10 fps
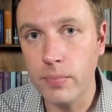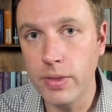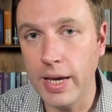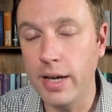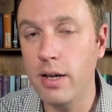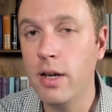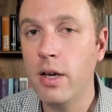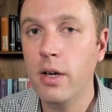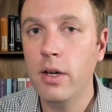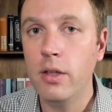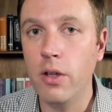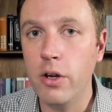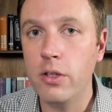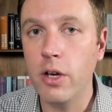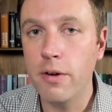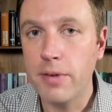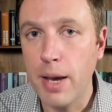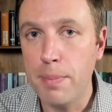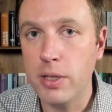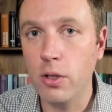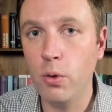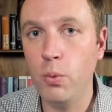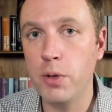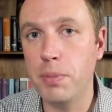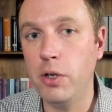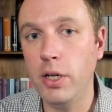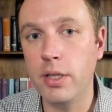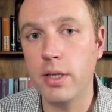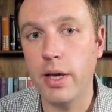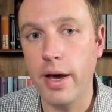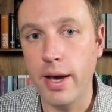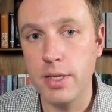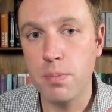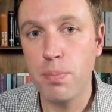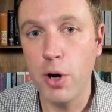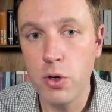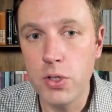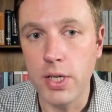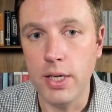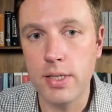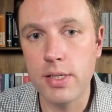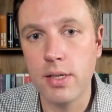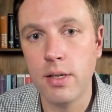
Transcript: then the return of capital would be treated as proceeds.